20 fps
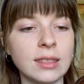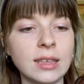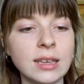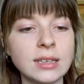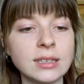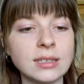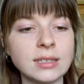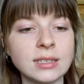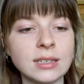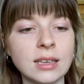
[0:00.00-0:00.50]

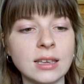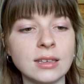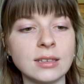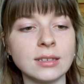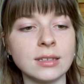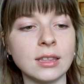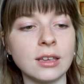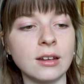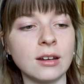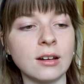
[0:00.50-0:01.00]
this is
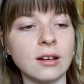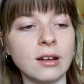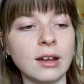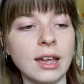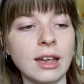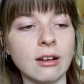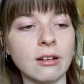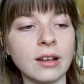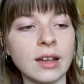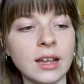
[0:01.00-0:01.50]
their
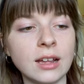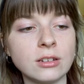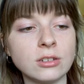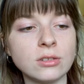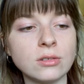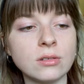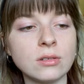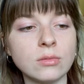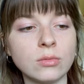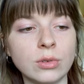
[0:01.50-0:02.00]
air
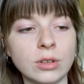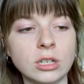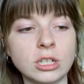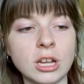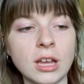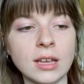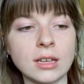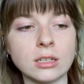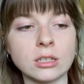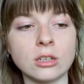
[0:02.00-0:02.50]
candle, which
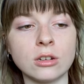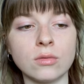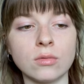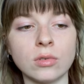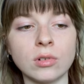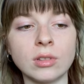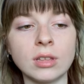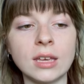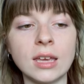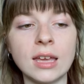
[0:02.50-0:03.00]
has
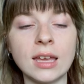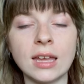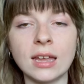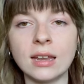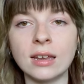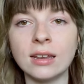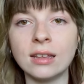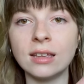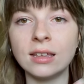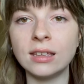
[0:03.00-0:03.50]
neroli
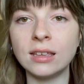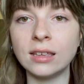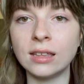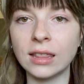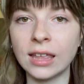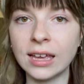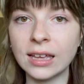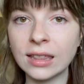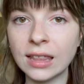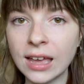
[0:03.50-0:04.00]
and
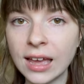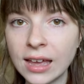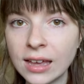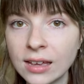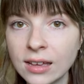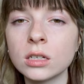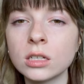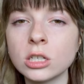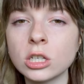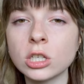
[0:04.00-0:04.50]
ylang
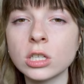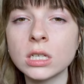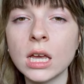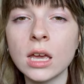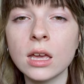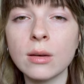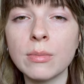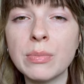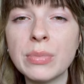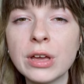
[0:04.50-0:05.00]
ylang. Just
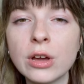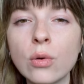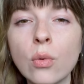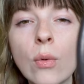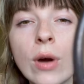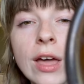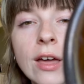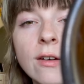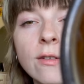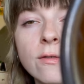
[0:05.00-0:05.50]
take a big
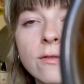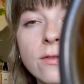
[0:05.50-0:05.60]
whiff.